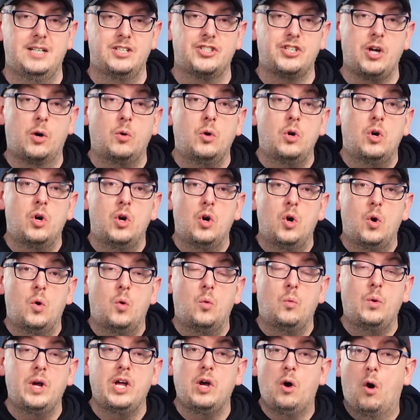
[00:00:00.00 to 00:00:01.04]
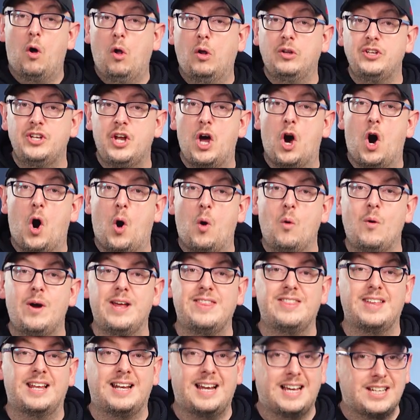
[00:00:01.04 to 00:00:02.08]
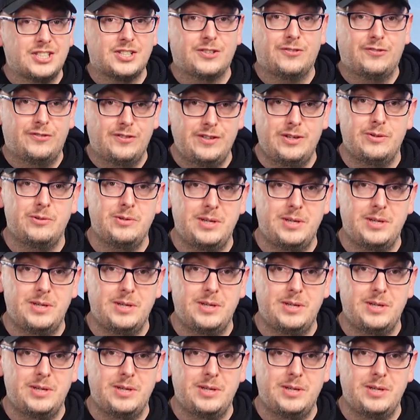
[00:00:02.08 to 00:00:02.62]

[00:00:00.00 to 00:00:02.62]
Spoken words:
So we all know in the last few